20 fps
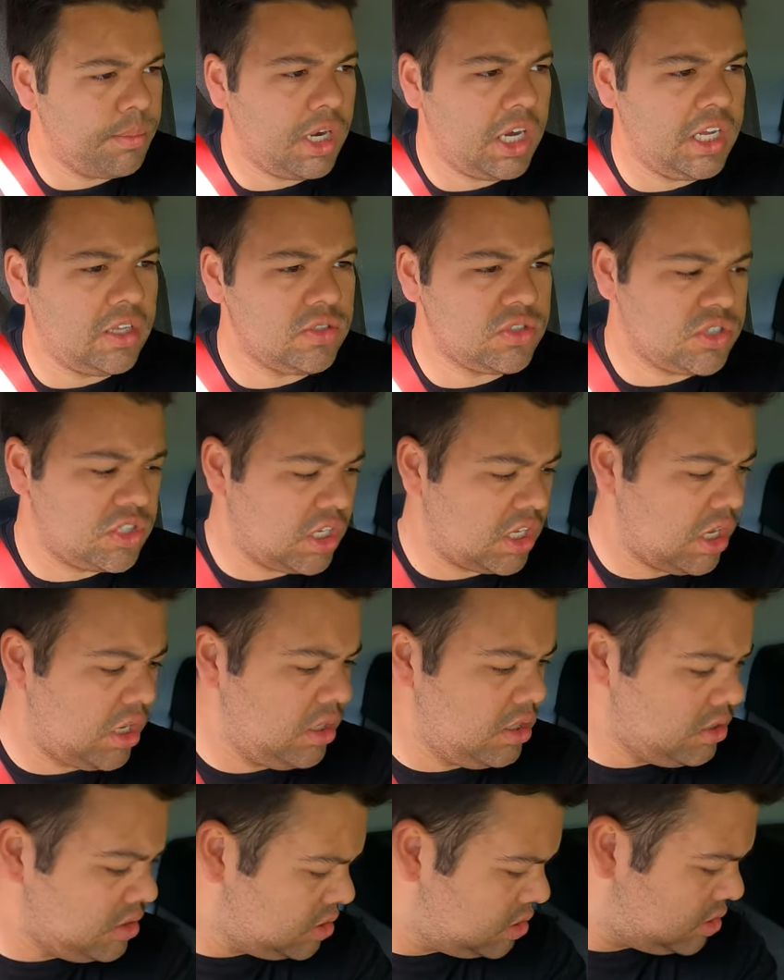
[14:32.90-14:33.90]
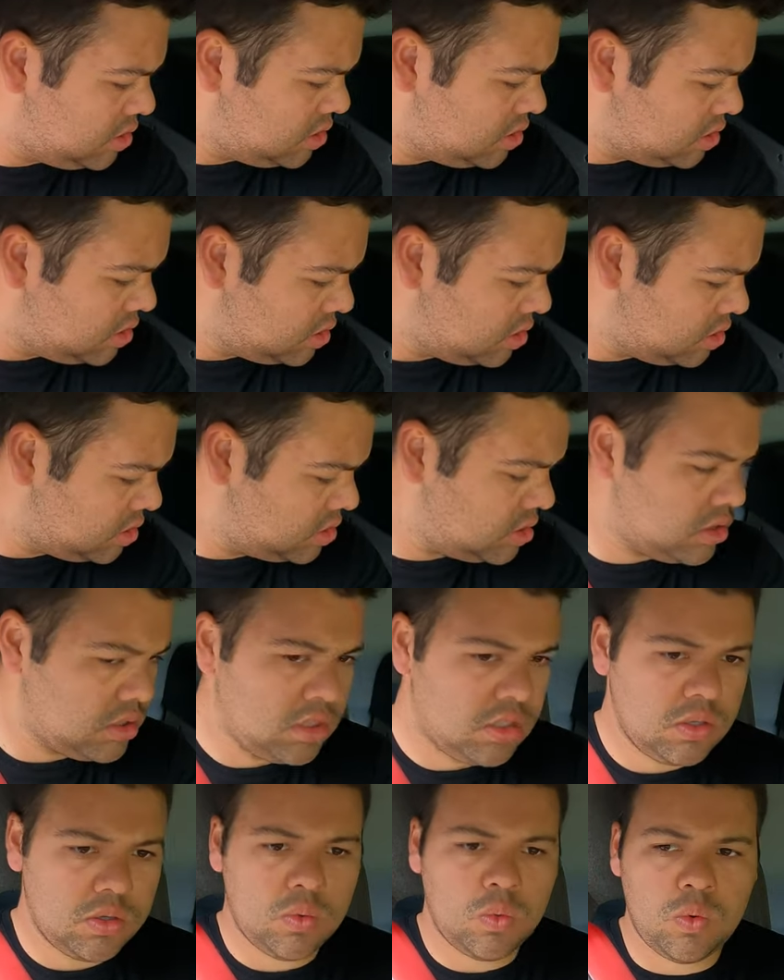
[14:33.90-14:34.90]
miles to go.
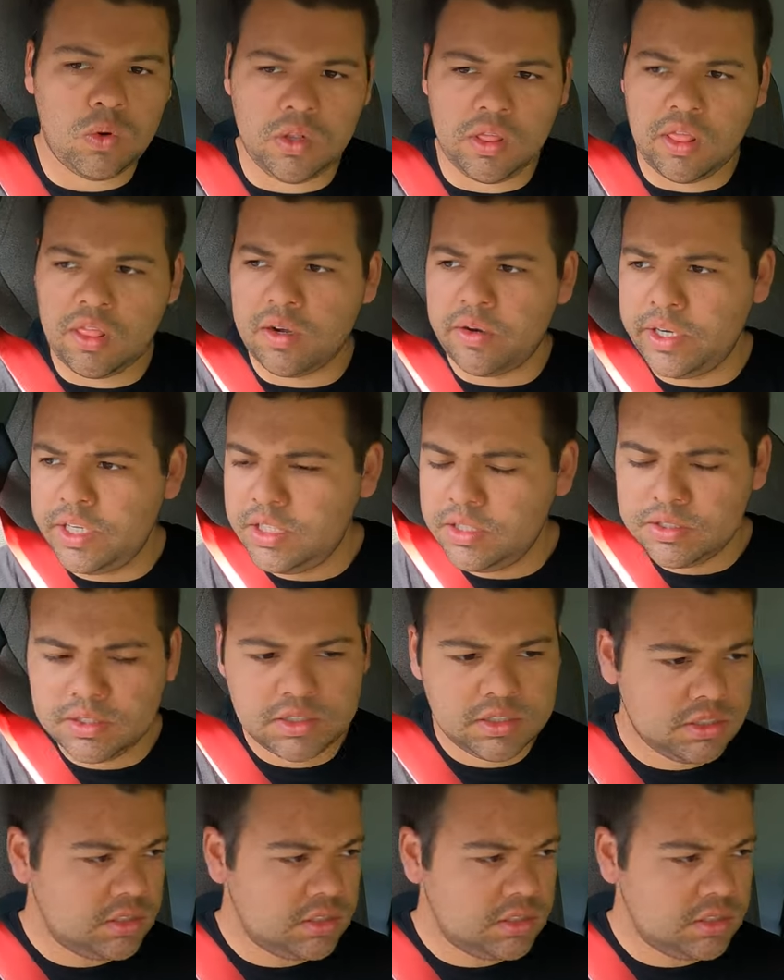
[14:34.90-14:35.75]
1-3.